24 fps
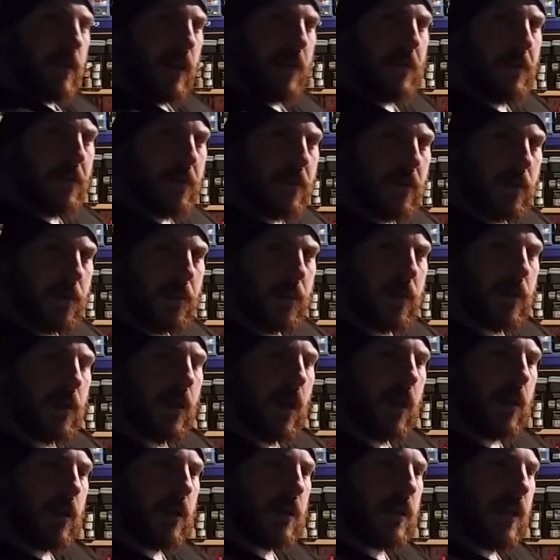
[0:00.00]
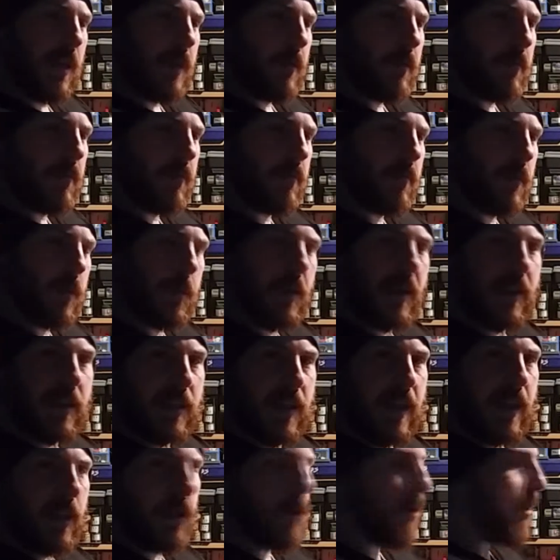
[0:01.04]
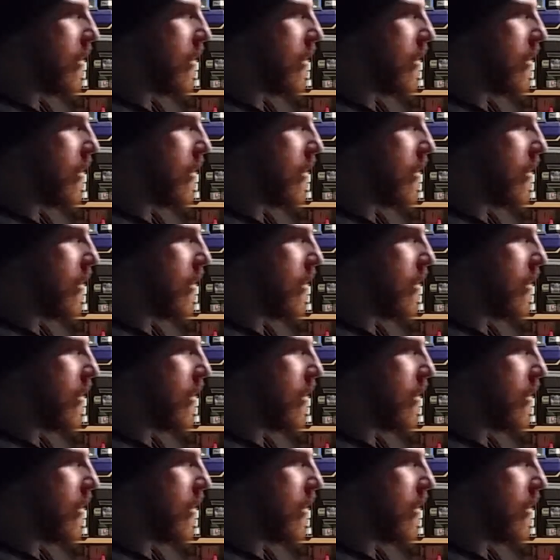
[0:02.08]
the difference, but they're kind of the same, depends on how you